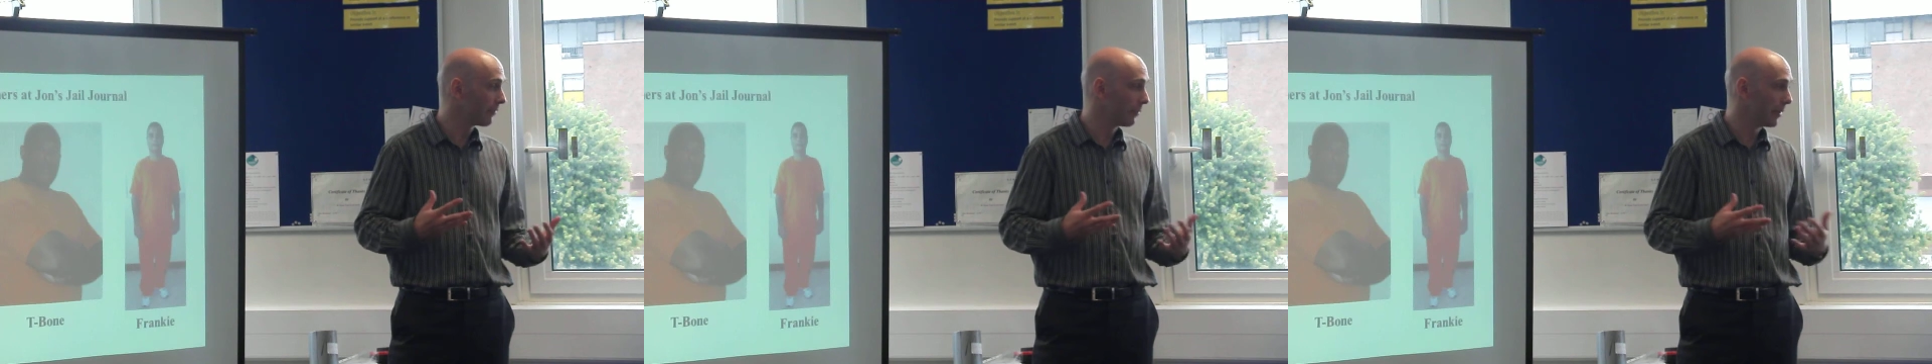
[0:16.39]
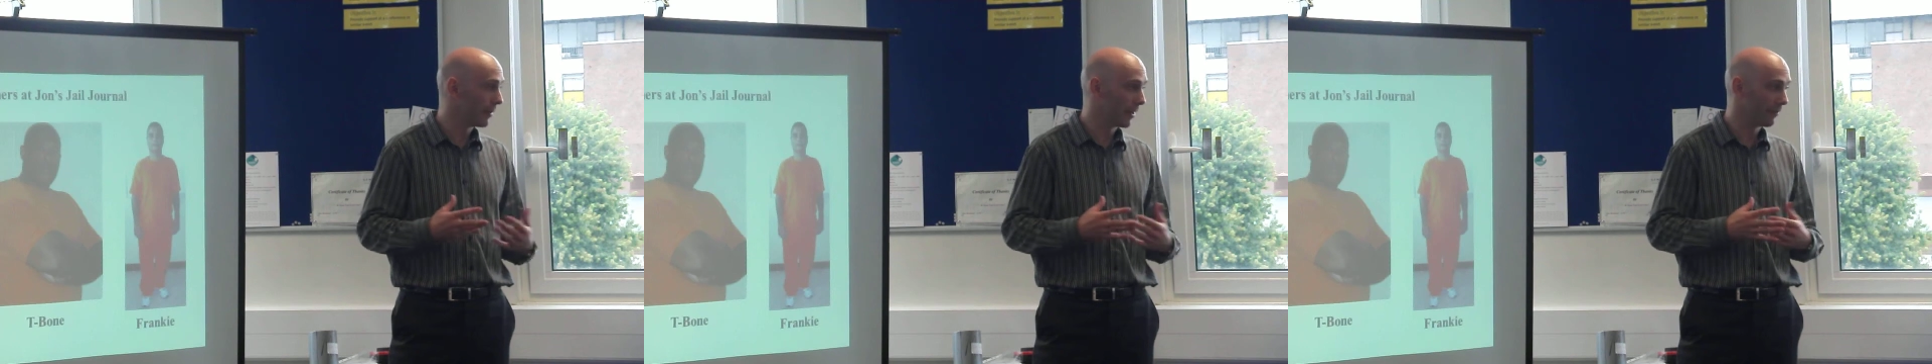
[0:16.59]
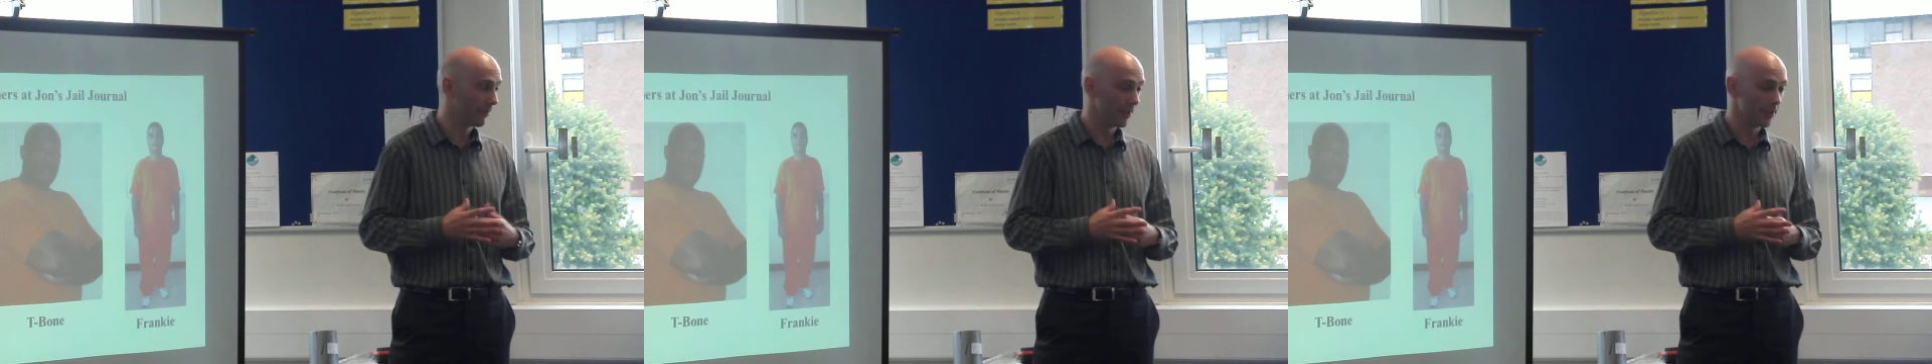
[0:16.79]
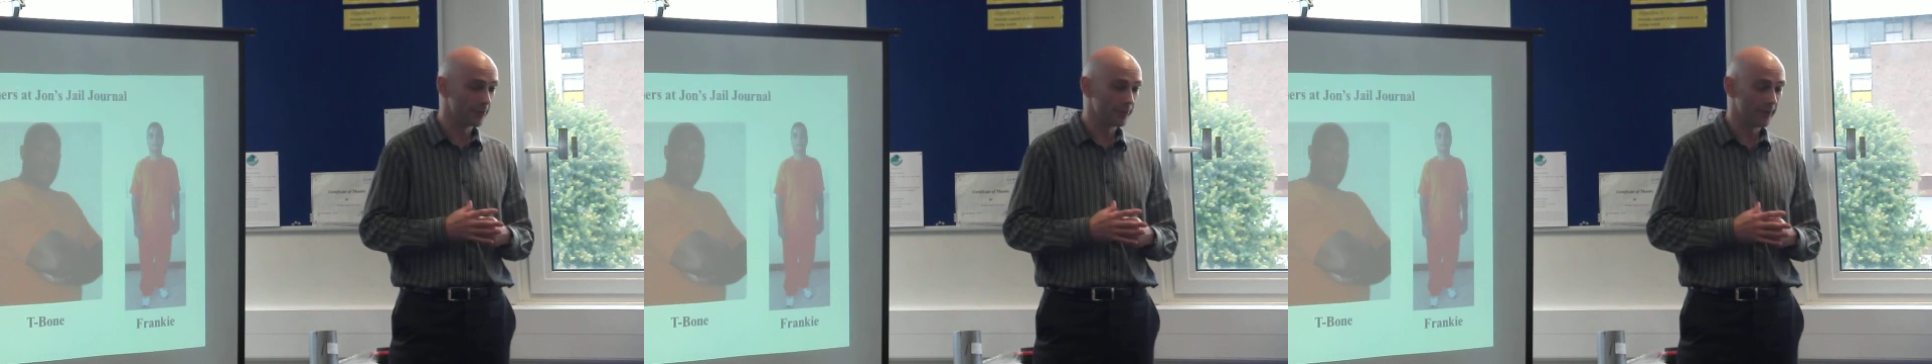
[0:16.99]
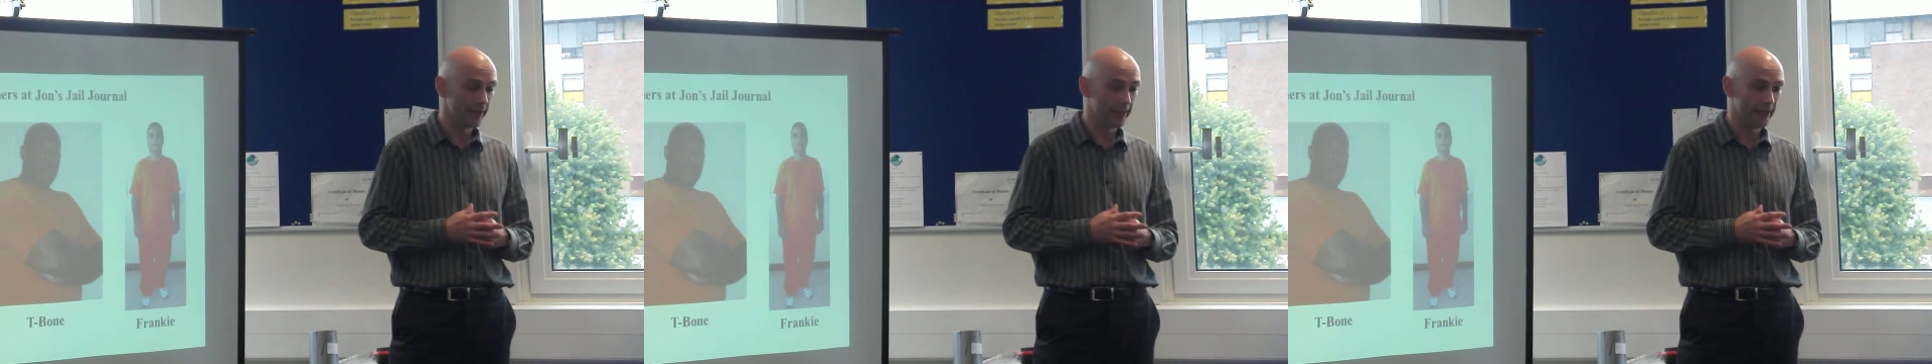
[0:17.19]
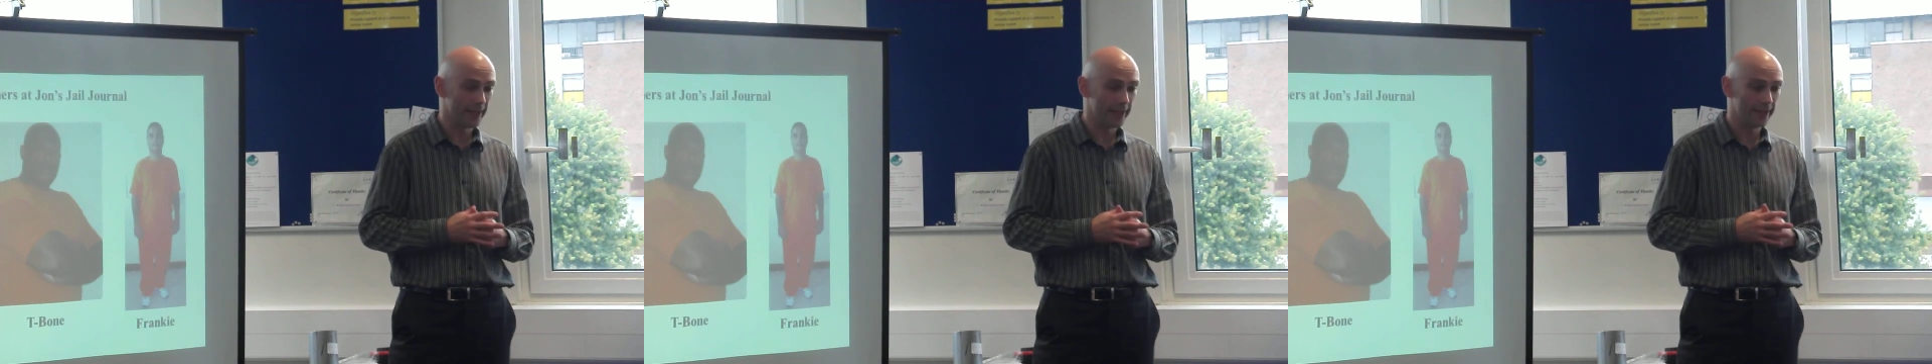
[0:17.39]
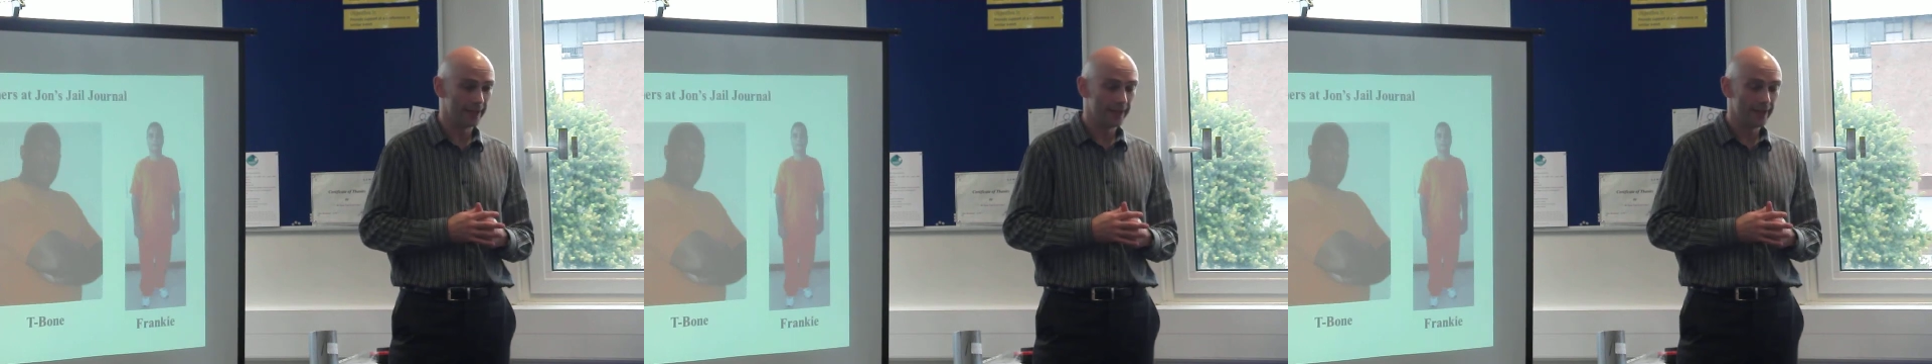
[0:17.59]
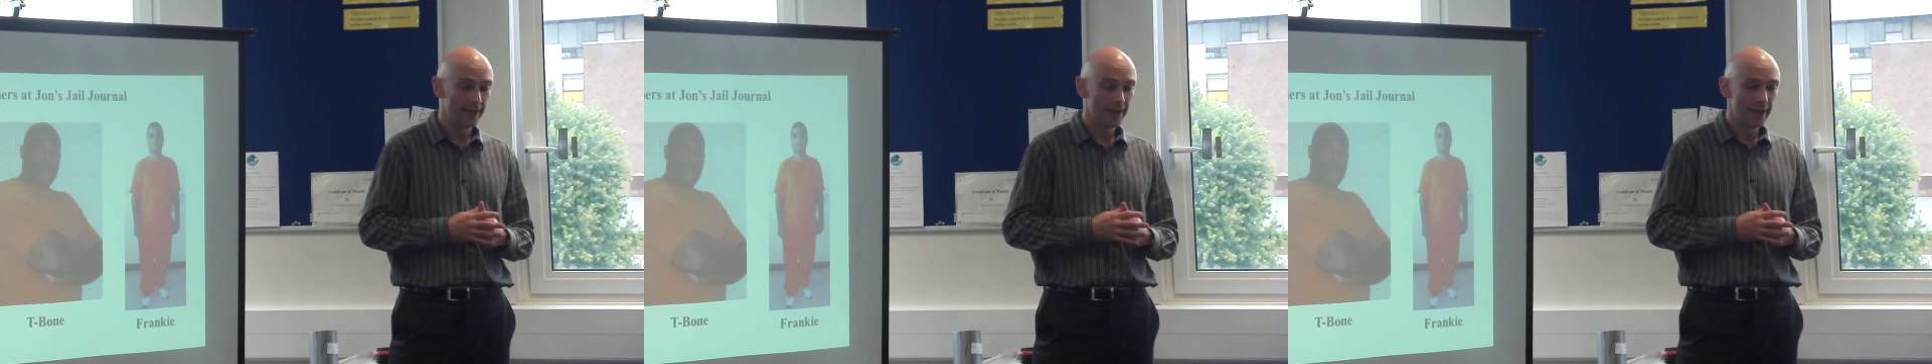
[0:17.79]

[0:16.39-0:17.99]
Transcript: out for me when I first went in.